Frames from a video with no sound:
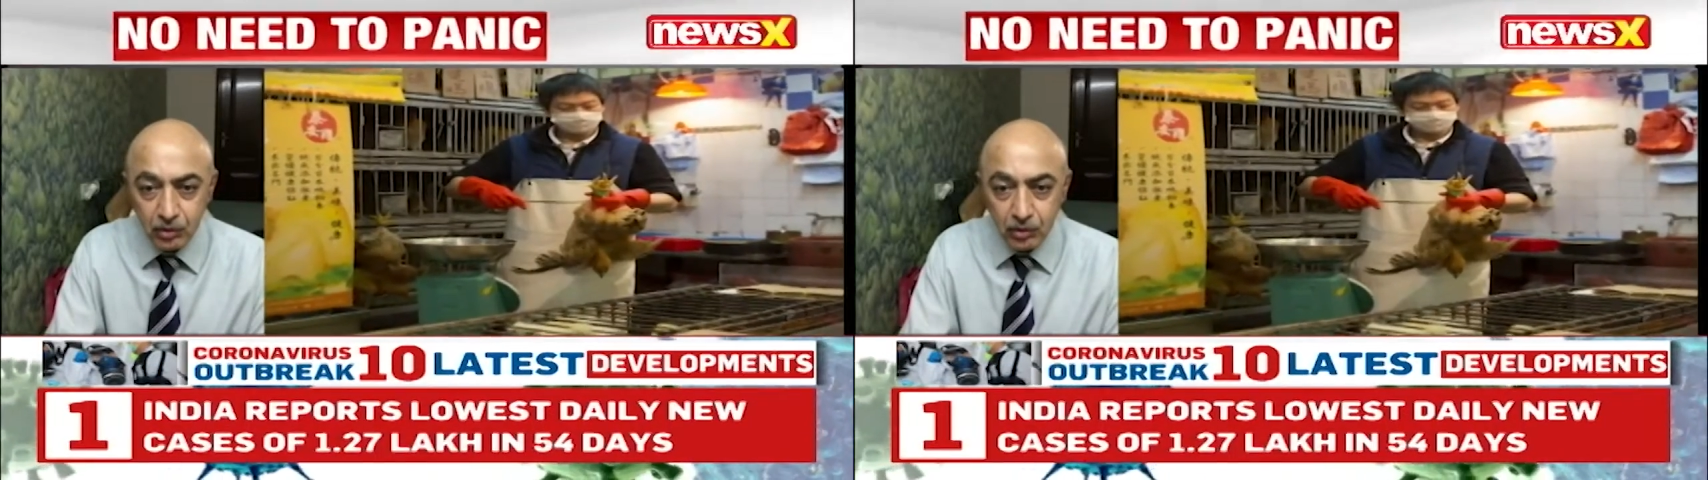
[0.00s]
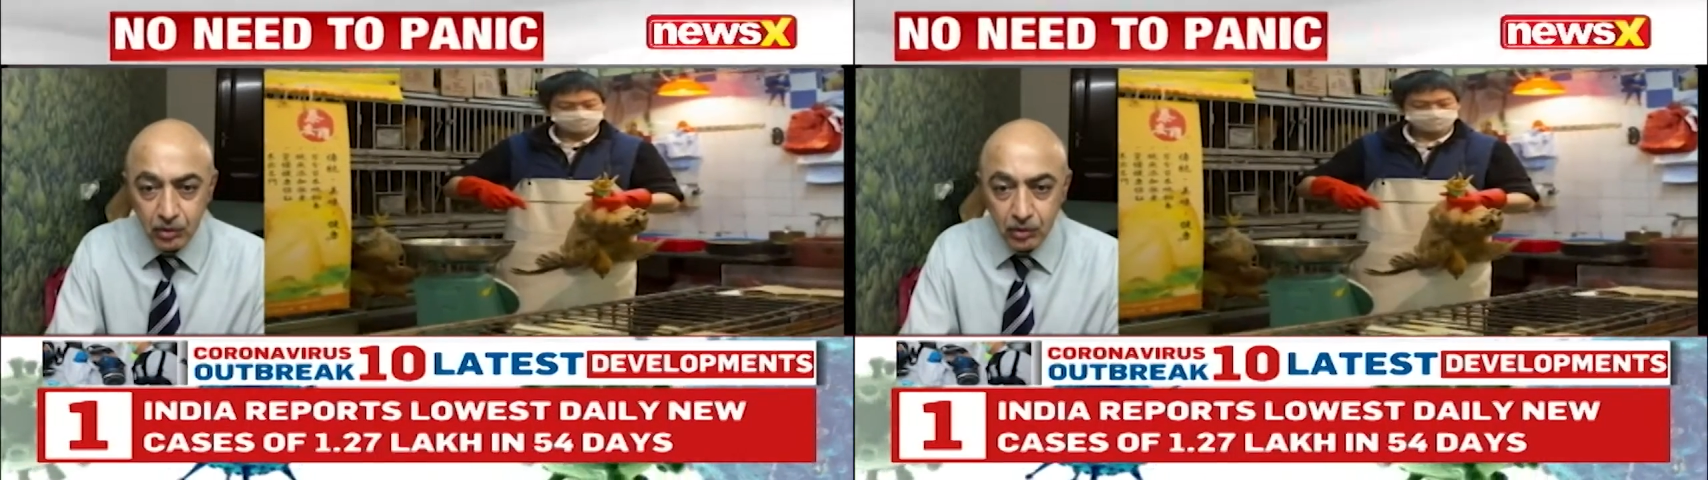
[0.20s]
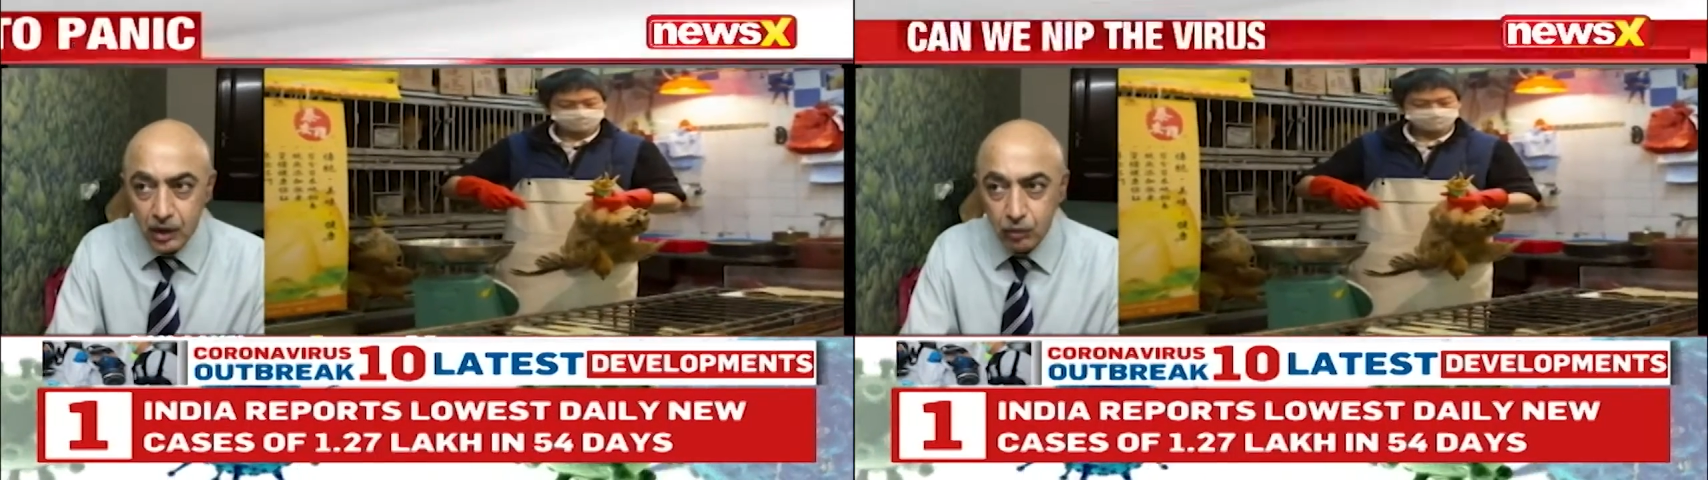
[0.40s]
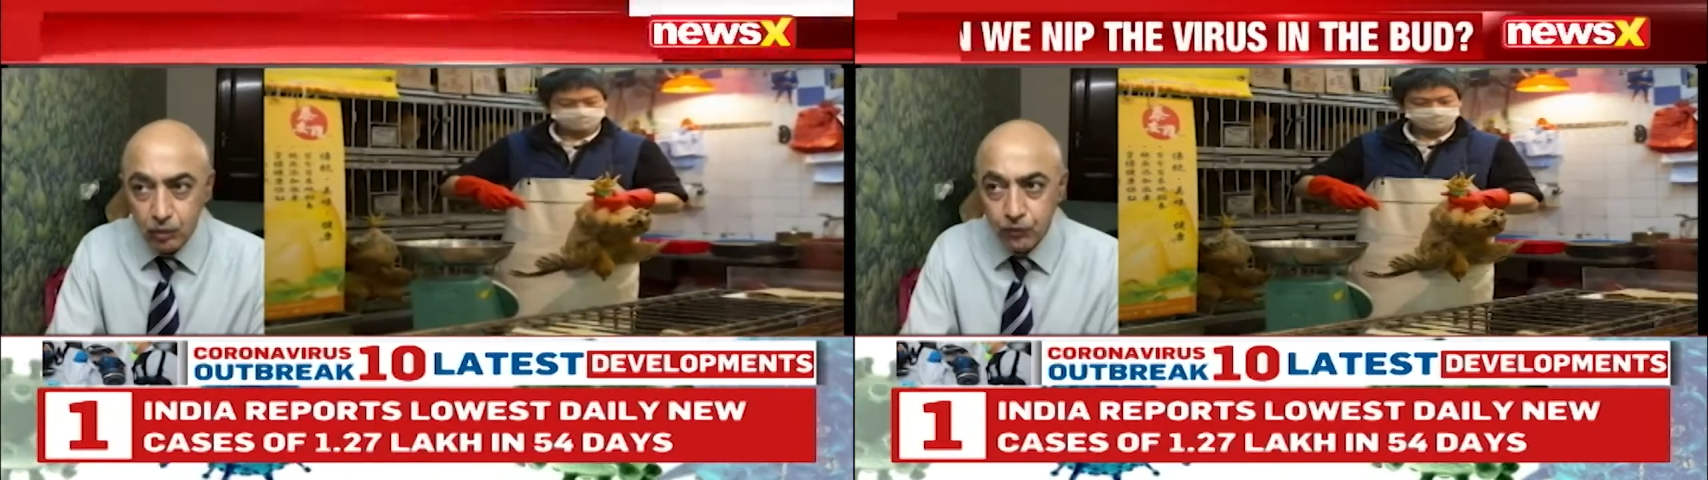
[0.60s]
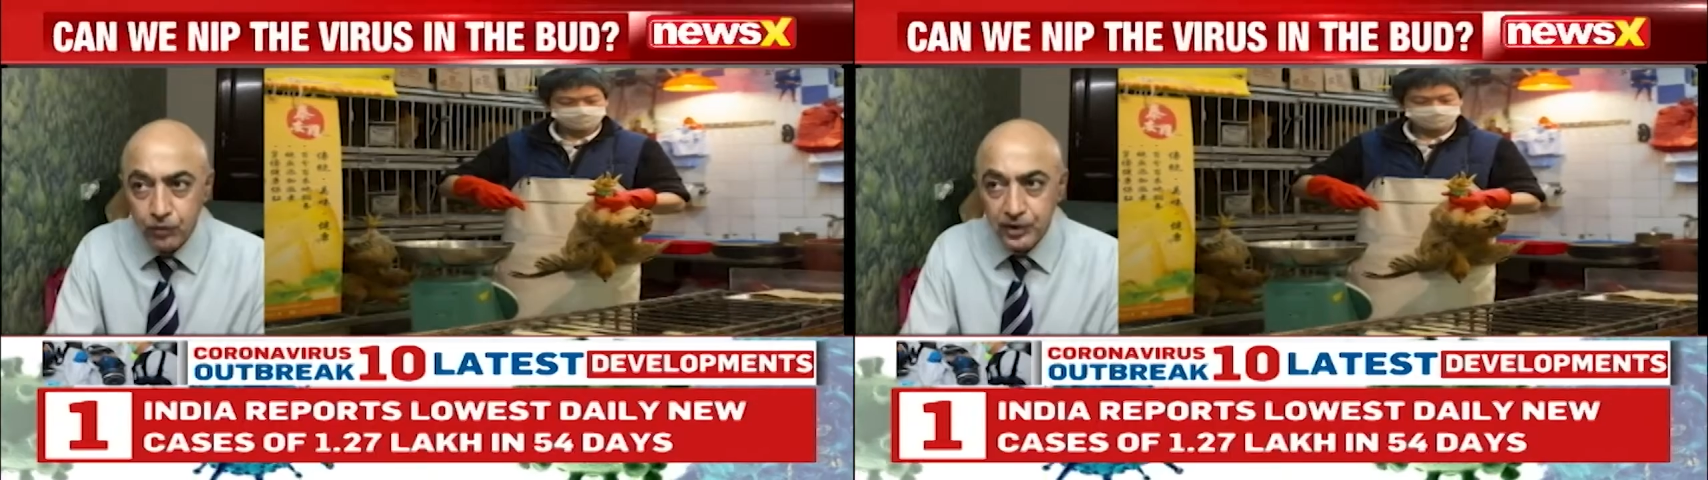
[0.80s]
and
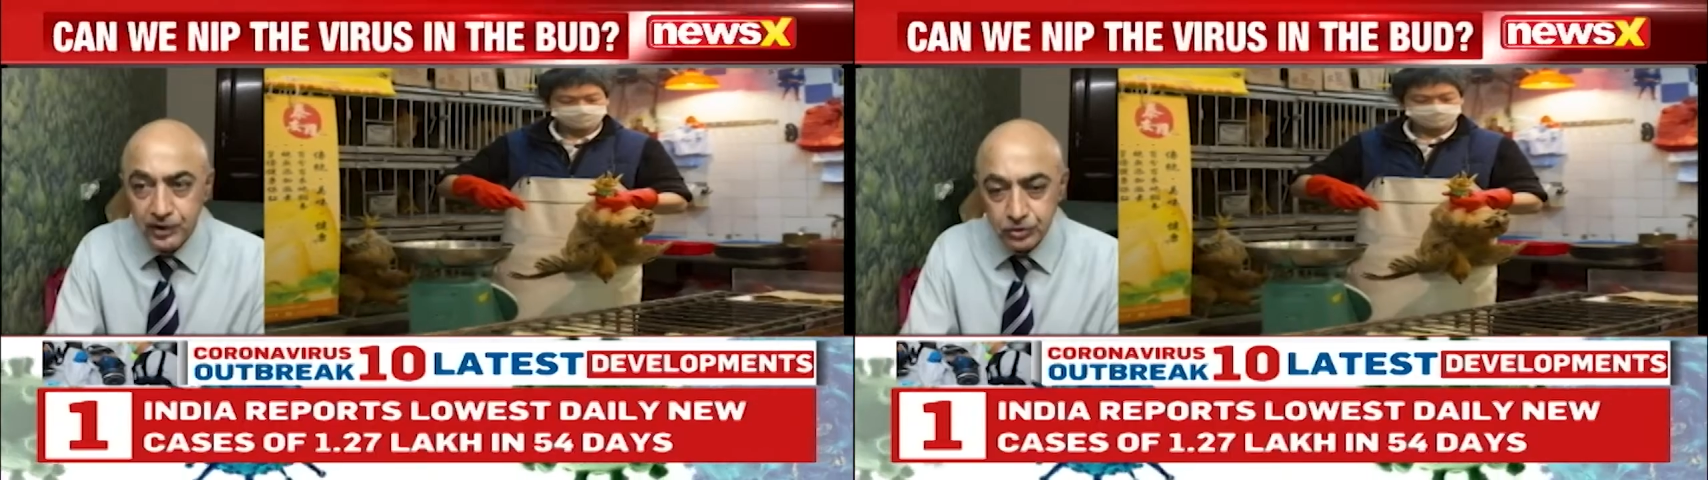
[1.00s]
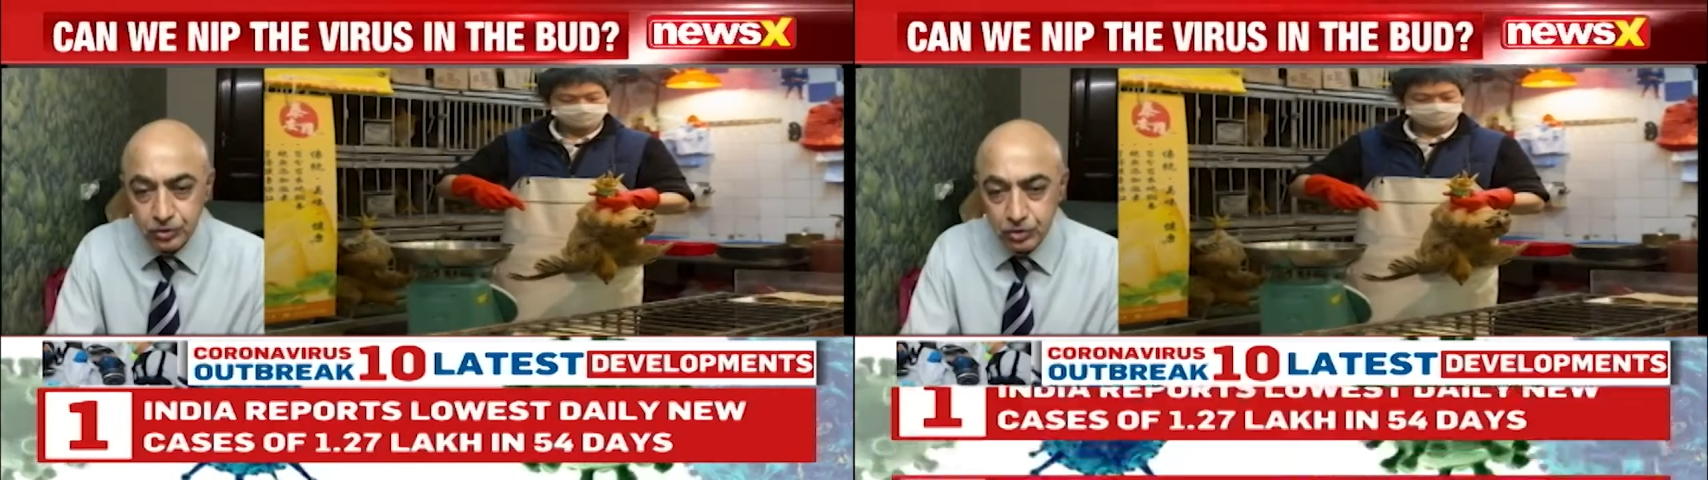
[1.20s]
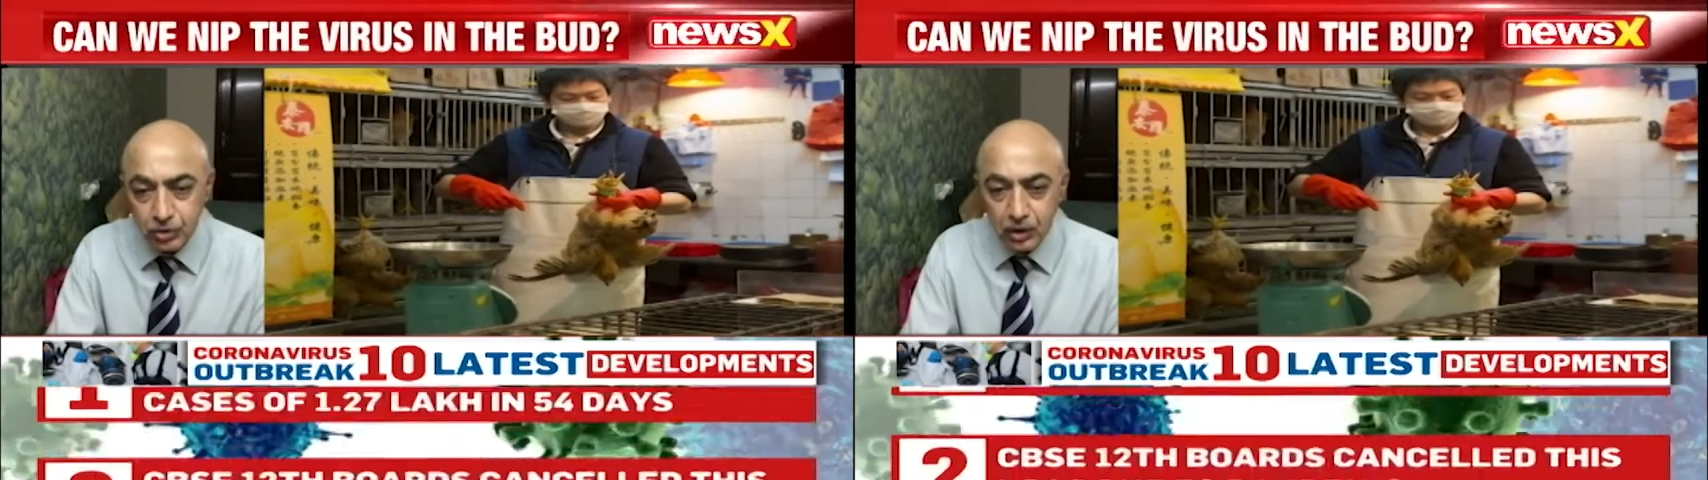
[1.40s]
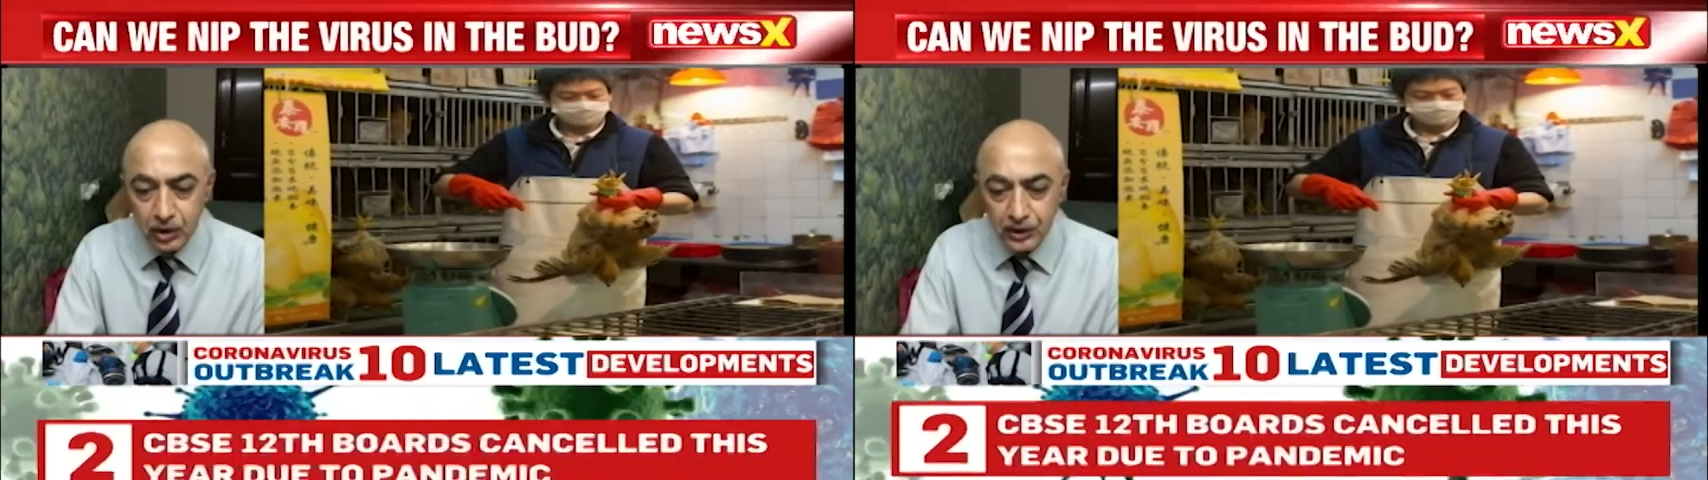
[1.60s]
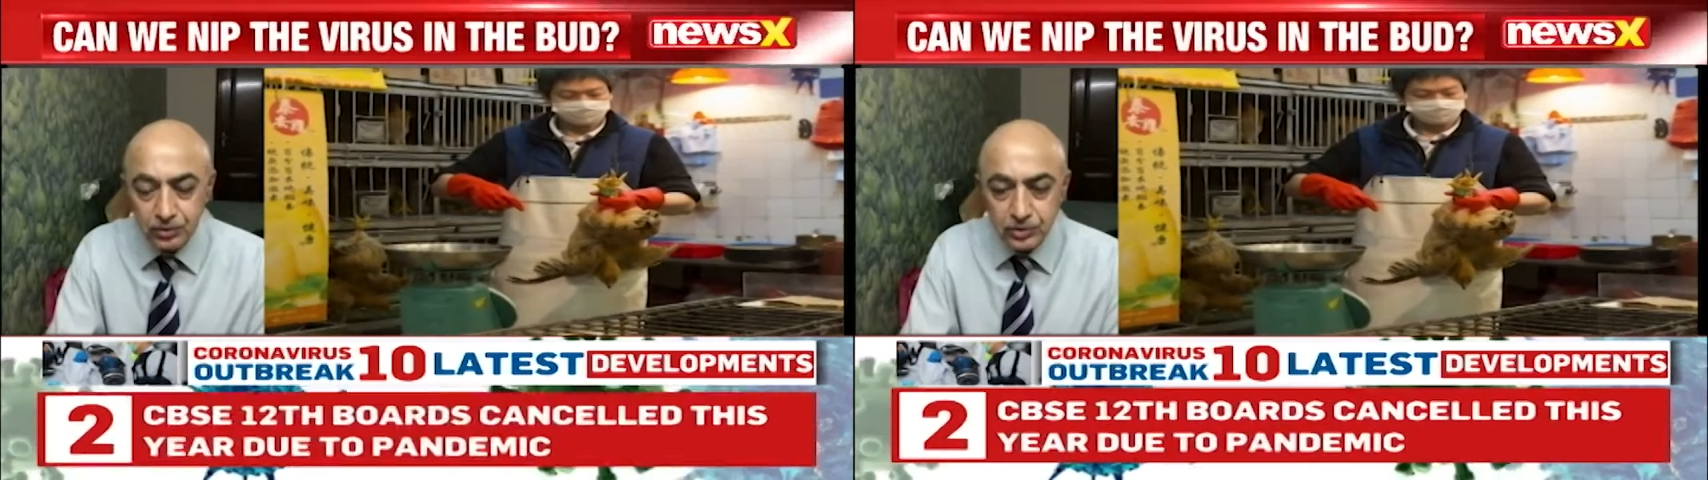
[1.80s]
hopefully it should not lead to